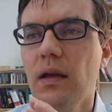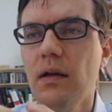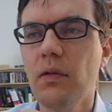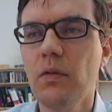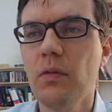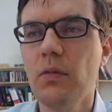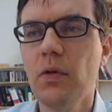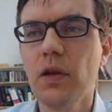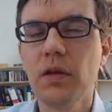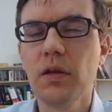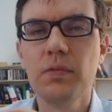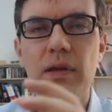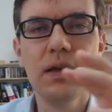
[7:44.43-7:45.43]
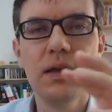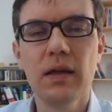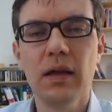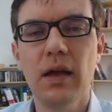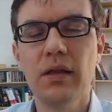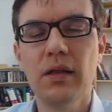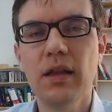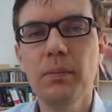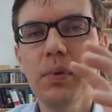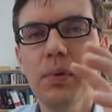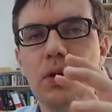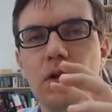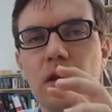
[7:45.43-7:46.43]
Once we assembled
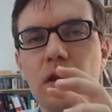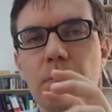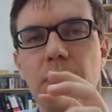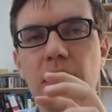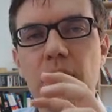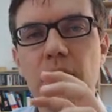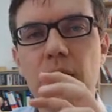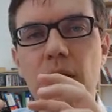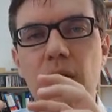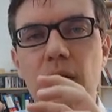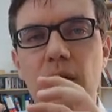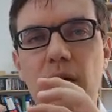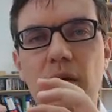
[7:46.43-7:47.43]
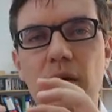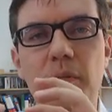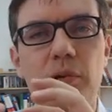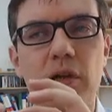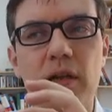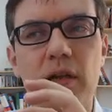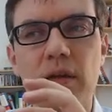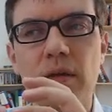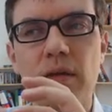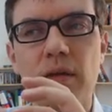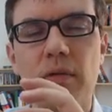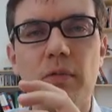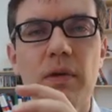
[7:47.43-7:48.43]
all the picked
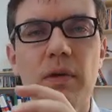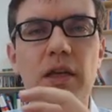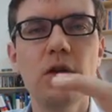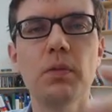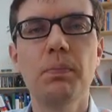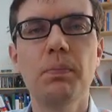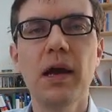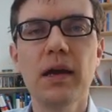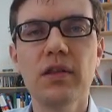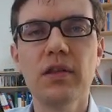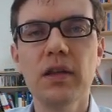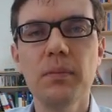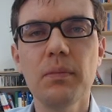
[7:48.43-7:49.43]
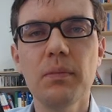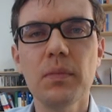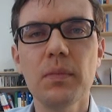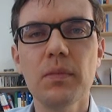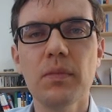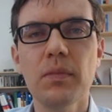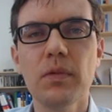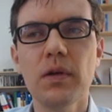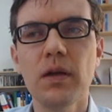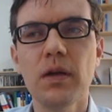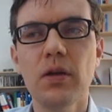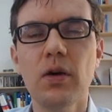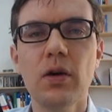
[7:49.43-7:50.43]
products, we need to pack them in
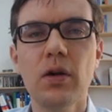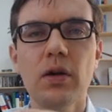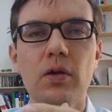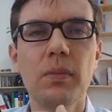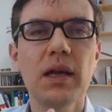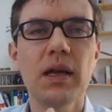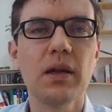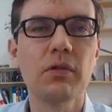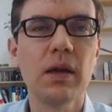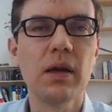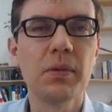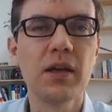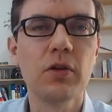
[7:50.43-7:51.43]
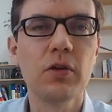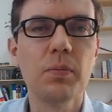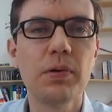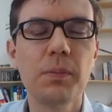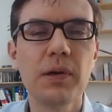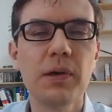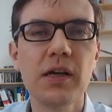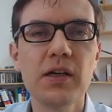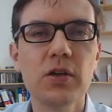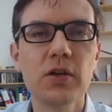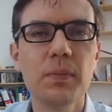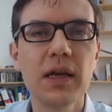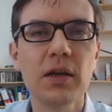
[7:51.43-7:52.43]
order to make it ready, to prepare it, to
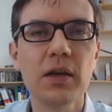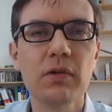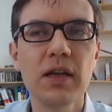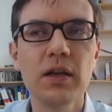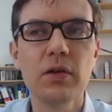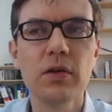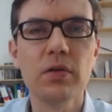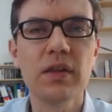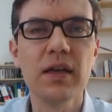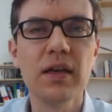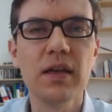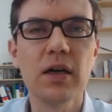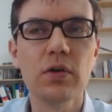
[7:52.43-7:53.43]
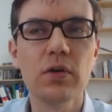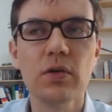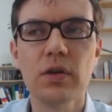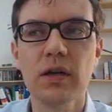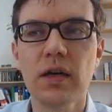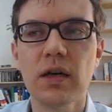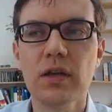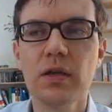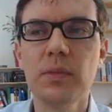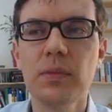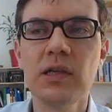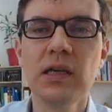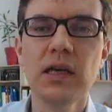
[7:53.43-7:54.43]
make it ready, to send it out to the
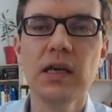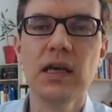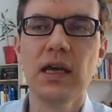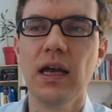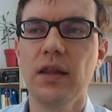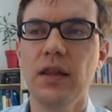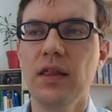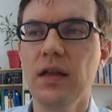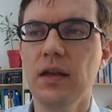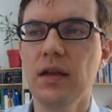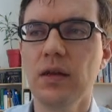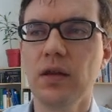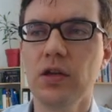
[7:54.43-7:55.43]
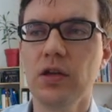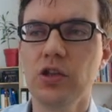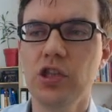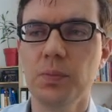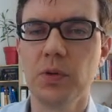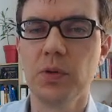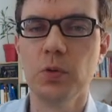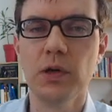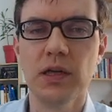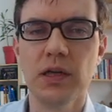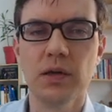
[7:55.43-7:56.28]
customer, and then it's shipped away.